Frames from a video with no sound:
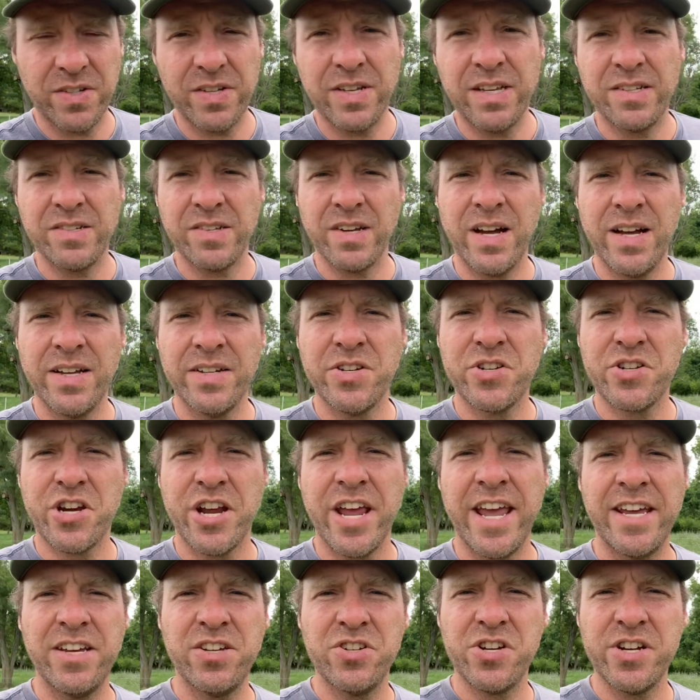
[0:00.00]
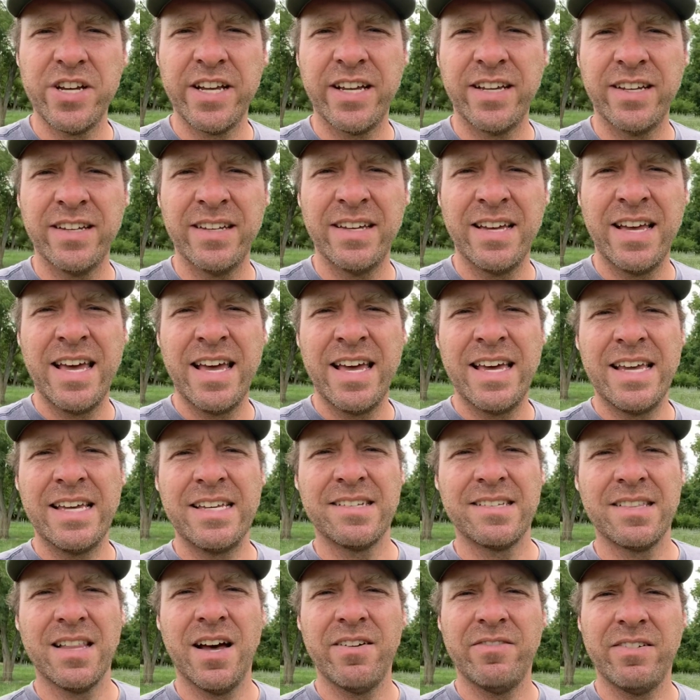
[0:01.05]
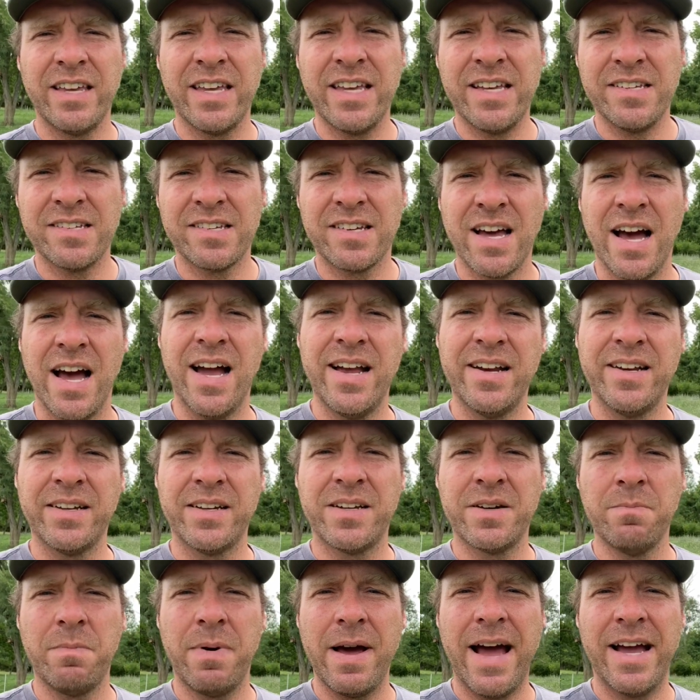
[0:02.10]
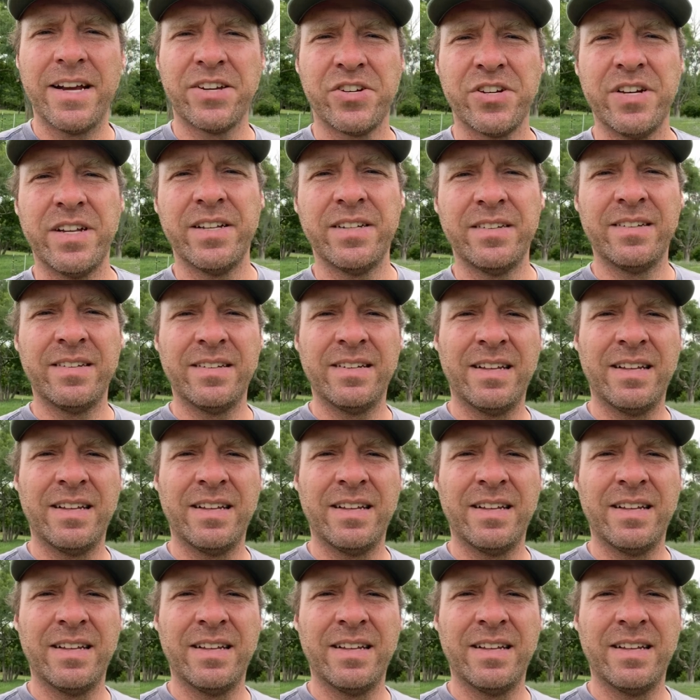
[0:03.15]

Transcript: He's unchanging, He's loving, He's kind and compassionate.